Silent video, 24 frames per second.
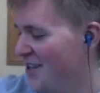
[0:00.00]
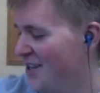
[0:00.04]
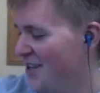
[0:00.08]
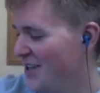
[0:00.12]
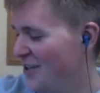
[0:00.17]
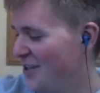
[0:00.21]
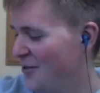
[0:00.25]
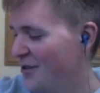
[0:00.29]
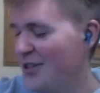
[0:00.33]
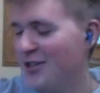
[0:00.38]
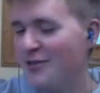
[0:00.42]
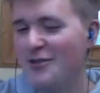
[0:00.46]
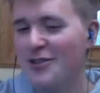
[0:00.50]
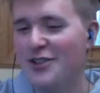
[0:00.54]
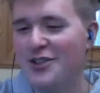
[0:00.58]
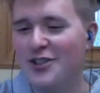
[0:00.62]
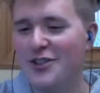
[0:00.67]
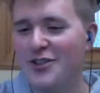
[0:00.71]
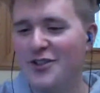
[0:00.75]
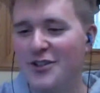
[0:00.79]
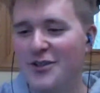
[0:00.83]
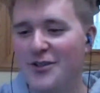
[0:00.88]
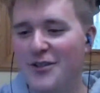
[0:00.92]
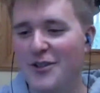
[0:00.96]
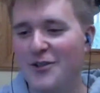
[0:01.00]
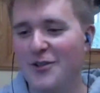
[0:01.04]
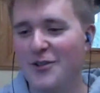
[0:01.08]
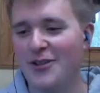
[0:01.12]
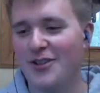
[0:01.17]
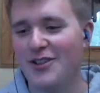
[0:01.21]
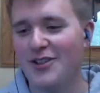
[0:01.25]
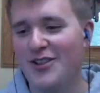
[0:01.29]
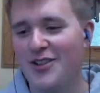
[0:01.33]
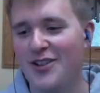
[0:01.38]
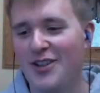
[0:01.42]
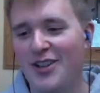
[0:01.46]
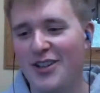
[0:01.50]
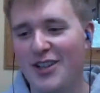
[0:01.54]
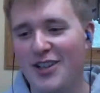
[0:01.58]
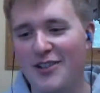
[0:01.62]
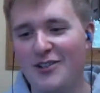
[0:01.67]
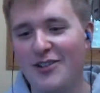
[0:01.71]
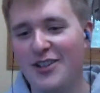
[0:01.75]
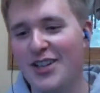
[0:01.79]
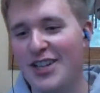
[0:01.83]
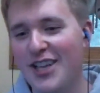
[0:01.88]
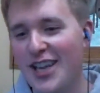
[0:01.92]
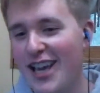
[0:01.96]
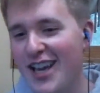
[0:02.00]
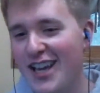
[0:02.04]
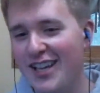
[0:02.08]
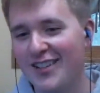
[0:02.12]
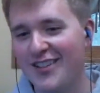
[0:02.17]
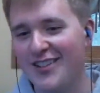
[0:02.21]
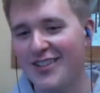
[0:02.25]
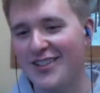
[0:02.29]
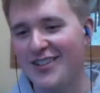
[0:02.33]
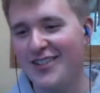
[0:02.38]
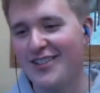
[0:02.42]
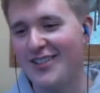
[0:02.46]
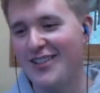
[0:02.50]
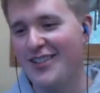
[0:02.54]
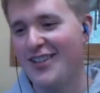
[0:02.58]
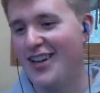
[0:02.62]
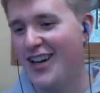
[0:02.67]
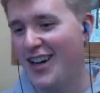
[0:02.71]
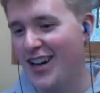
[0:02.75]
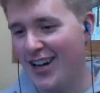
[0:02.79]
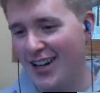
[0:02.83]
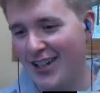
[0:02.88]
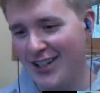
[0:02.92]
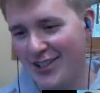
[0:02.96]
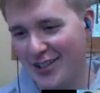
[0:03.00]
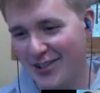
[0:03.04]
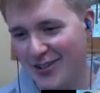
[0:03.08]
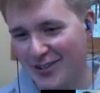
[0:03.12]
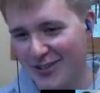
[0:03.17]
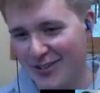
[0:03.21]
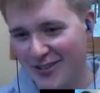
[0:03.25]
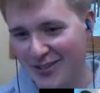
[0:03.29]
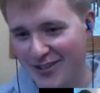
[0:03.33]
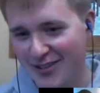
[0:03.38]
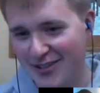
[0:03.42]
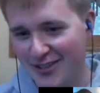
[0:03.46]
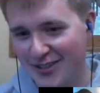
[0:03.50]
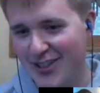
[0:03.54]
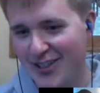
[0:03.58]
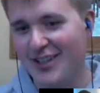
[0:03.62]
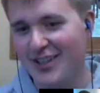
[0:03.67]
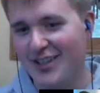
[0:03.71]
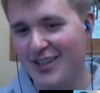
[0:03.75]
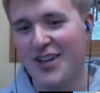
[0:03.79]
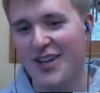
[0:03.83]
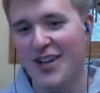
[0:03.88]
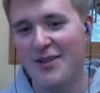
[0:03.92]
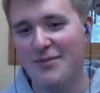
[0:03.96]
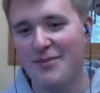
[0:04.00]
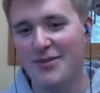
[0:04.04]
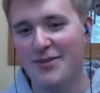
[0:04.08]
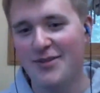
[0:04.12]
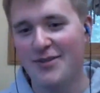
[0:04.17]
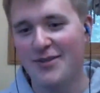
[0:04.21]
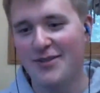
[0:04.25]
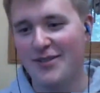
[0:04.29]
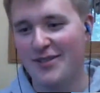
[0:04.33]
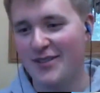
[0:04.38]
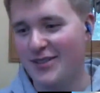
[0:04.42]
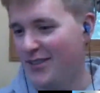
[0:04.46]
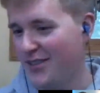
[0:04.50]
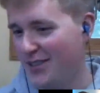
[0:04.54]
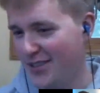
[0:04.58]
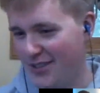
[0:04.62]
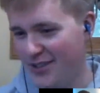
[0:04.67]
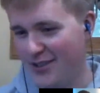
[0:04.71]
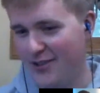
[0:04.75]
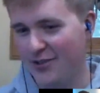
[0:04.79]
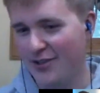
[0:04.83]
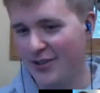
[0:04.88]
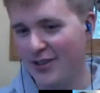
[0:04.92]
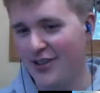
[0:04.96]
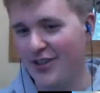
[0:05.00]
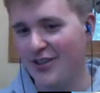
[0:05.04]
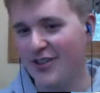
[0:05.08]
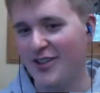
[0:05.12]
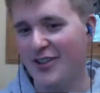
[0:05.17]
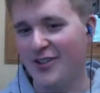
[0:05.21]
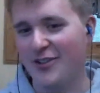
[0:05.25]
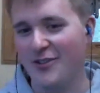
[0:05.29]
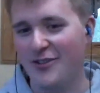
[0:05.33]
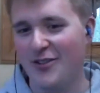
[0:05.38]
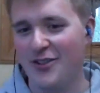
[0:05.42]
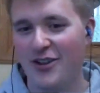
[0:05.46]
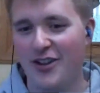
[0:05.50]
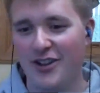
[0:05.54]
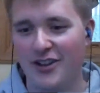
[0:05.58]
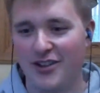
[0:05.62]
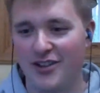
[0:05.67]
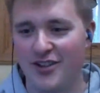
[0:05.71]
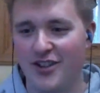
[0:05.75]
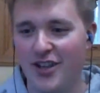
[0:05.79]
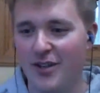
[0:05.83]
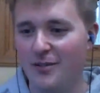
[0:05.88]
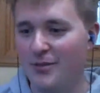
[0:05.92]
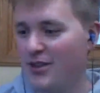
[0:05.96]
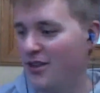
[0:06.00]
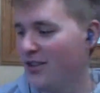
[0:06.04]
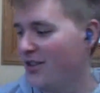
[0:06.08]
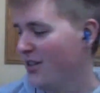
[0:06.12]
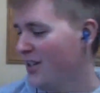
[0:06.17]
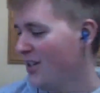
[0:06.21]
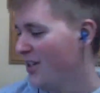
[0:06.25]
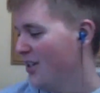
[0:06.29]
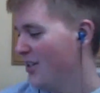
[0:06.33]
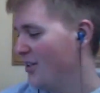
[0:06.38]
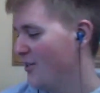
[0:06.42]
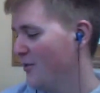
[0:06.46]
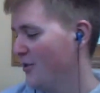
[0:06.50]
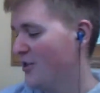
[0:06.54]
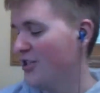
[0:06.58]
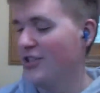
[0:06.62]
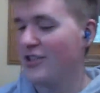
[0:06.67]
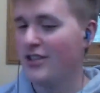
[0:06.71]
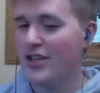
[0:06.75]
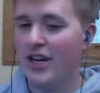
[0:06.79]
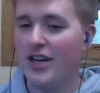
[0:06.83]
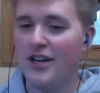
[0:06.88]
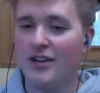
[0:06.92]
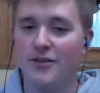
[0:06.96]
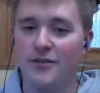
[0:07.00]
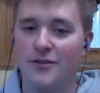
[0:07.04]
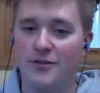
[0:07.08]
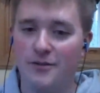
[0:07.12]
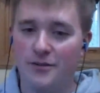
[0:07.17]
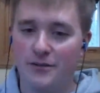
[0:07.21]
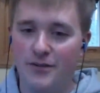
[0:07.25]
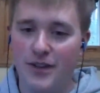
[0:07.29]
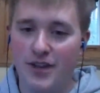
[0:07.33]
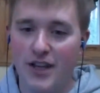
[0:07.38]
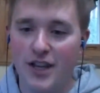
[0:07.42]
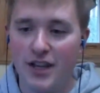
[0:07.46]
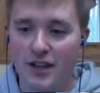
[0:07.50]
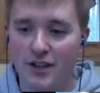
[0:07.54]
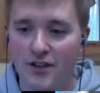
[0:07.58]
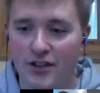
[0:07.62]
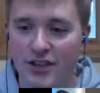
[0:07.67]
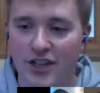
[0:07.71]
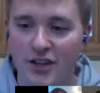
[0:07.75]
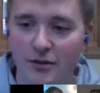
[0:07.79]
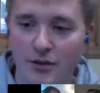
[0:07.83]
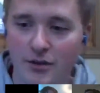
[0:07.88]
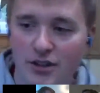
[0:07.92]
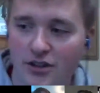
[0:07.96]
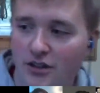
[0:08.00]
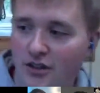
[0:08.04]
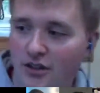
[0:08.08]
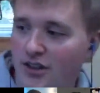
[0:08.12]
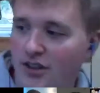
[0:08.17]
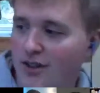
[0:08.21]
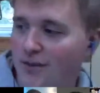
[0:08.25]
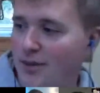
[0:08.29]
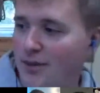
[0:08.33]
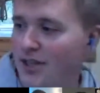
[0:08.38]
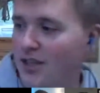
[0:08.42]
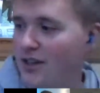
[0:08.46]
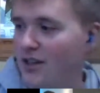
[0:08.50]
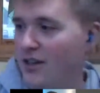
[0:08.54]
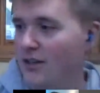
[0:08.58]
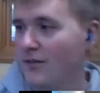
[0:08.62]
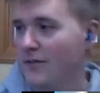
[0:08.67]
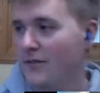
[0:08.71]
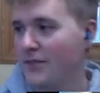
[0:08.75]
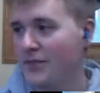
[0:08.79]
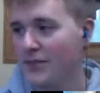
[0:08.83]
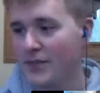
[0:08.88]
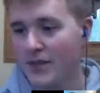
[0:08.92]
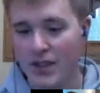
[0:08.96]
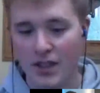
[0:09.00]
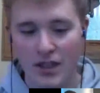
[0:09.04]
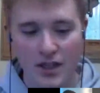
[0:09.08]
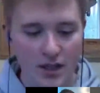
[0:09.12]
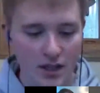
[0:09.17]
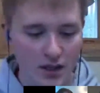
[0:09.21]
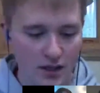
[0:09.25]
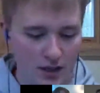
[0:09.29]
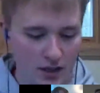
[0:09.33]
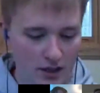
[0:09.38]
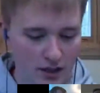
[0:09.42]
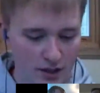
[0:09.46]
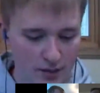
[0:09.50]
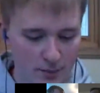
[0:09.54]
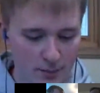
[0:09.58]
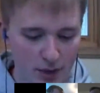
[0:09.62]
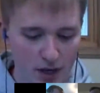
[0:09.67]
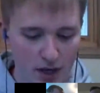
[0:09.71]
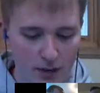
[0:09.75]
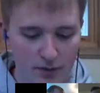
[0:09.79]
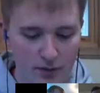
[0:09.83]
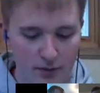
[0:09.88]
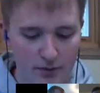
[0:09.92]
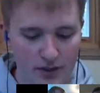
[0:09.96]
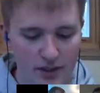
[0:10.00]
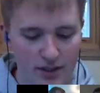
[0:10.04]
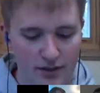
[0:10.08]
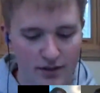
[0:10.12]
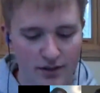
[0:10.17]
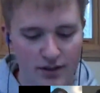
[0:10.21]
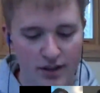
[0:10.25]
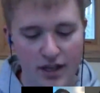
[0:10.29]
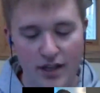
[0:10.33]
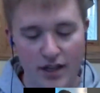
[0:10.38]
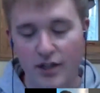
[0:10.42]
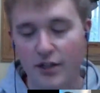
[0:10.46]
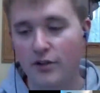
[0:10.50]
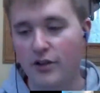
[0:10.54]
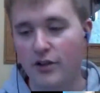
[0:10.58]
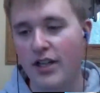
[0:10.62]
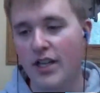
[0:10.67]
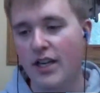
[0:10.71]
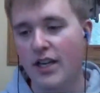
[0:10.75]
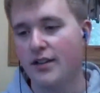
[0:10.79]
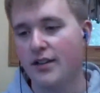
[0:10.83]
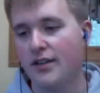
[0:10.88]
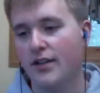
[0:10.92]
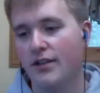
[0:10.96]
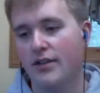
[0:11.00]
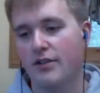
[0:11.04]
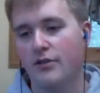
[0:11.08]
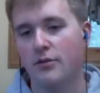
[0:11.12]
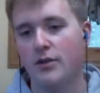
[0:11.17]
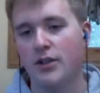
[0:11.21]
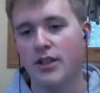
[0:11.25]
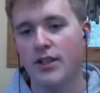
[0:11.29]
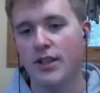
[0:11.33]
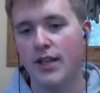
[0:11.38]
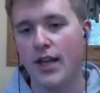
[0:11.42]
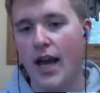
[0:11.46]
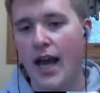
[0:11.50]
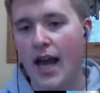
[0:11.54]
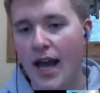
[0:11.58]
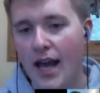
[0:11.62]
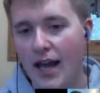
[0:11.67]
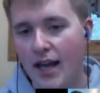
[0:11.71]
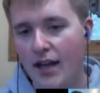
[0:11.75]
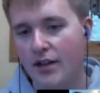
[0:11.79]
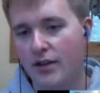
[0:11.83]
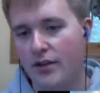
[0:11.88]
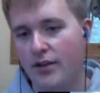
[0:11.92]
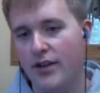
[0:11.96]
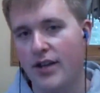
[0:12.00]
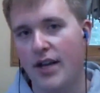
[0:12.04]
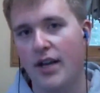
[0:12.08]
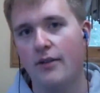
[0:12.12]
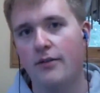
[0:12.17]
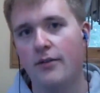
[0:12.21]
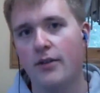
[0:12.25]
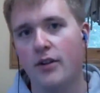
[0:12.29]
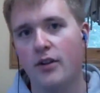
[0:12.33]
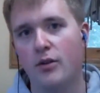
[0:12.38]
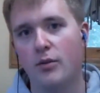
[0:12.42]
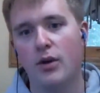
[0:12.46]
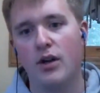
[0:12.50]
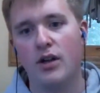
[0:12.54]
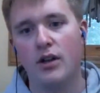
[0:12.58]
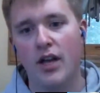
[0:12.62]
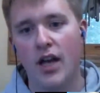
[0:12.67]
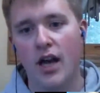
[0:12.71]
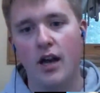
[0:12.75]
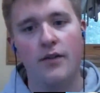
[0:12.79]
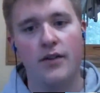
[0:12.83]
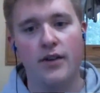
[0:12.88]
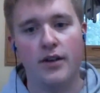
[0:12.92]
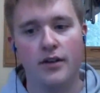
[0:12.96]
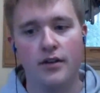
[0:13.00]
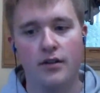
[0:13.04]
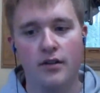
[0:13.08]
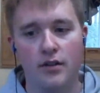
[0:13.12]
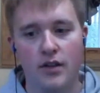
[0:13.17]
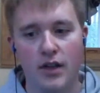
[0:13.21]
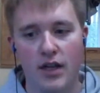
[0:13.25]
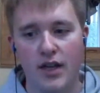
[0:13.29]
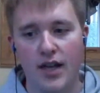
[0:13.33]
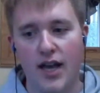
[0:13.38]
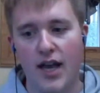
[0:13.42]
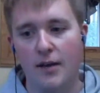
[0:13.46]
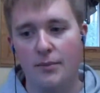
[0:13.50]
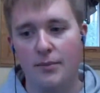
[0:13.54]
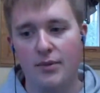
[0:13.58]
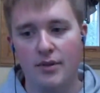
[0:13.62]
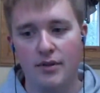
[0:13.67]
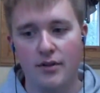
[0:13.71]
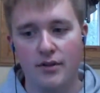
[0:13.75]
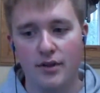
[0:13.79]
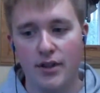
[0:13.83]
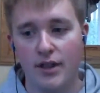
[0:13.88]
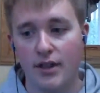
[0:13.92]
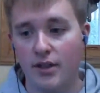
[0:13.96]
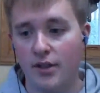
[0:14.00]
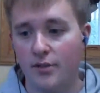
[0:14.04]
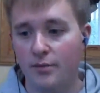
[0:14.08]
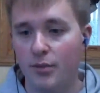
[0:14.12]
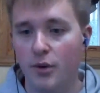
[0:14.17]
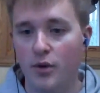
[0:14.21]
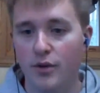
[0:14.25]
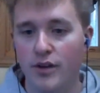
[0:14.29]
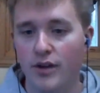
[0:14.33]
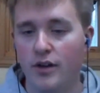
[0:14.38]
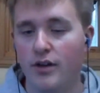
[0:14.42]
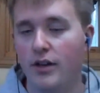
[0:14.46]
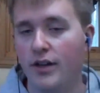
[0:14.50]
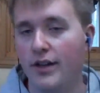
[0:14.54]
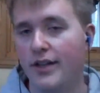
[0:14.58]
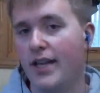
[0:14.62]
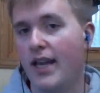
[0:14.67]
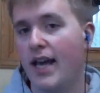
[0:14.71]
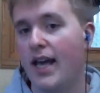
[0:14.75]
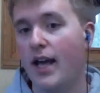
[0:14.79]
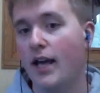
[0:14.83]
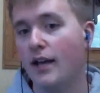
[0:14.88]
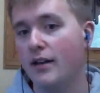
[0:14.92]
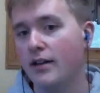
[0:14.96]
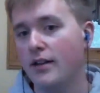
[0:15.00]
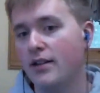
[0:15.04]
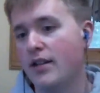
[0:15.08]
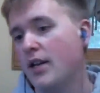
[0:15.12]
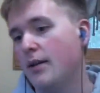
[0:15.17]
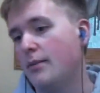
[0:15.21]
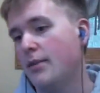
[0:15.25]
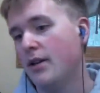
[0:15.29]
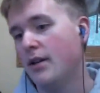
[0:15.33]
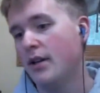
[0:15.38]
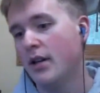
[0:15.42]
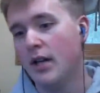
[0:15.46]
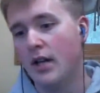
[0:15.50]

It's what you would do if you were installing Unity 8 on your desktop, is you would install those all as debs, which is kind of the angle that we took at the beginning. The problem is that Unity 8 doesn't really handle that very well, having an app that is both a click and a deb.